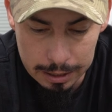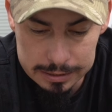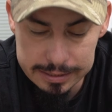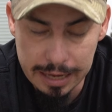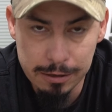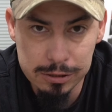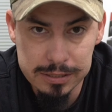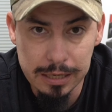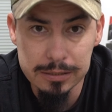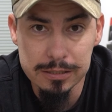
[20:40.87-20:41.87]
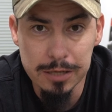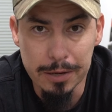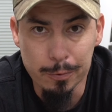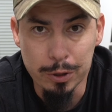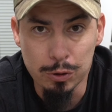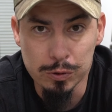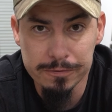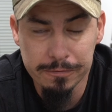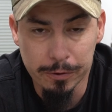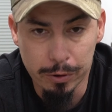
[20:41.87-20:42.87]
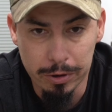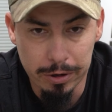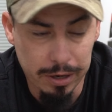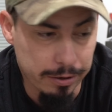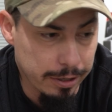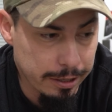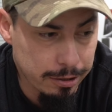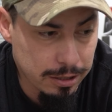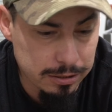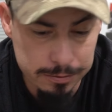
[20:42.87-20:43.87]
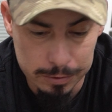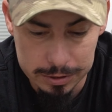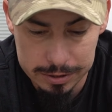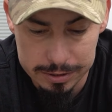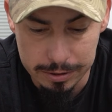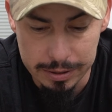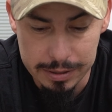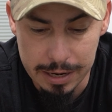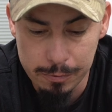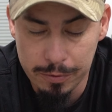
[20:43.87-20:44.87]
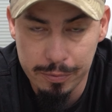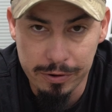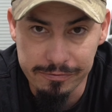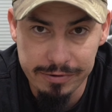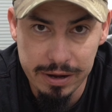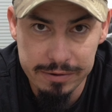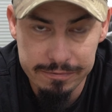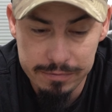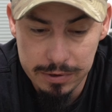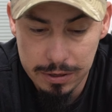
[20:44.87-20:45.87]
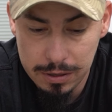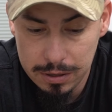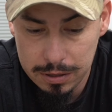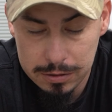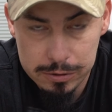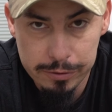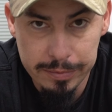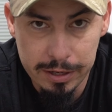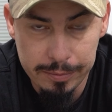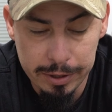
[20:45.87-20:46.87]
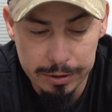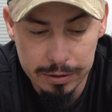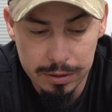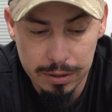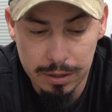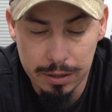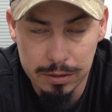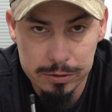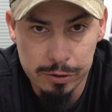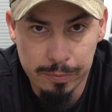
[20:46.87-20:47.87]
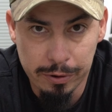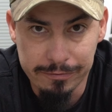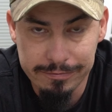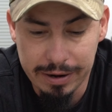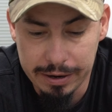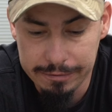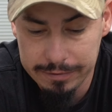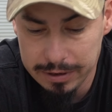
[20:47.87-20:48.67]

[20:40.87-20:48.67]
standard sizes that we use for our air guns, which start out at 1.5, 2mm, and 2.5.